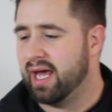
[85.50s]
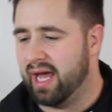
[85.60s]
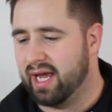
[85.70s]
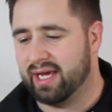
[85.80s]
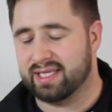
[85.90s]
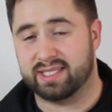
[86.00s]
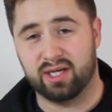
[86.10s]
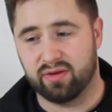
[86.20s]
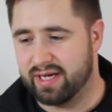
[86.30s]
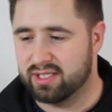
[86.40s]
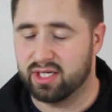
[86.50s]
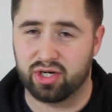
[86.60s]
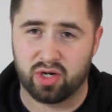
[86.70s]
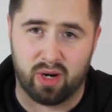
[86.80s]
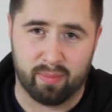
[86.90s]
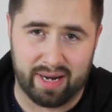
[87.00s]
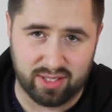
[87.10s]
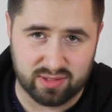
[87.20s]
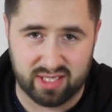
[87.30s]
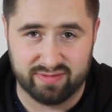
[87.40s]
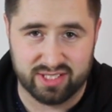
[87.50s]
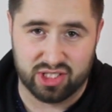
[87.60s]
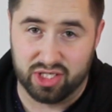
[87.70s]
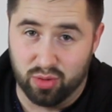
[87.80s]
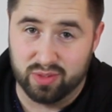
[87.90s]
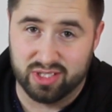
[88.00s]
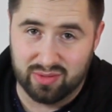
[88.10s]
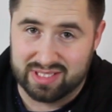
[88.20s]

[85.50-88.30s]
a sealed event, you're gonna wanna buy new sleeves and just use new